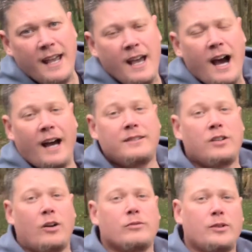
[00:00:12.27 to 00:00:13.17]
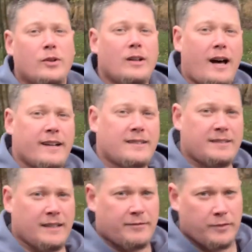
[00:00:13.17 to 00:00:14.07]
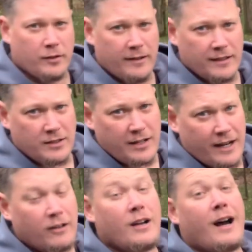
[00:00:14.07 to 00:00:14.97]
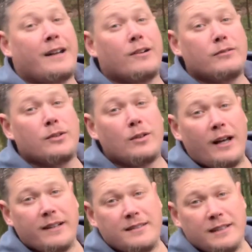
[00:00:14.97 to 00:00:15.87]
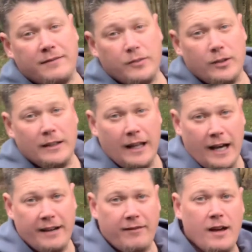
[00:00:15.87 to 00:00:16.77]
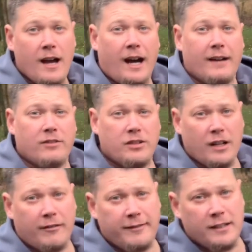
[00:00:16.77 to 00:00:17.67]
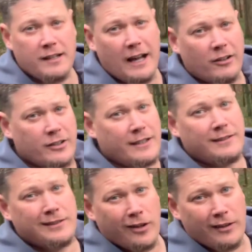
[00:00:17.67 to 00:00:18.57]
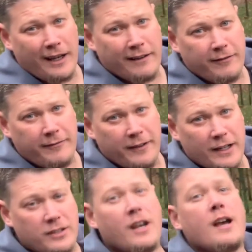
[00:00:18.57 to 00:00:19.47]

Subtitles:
I don't do a lot of seafood on this channel. I don't do a lot of seafood in life. I have a shellfish allergy, don't like fish.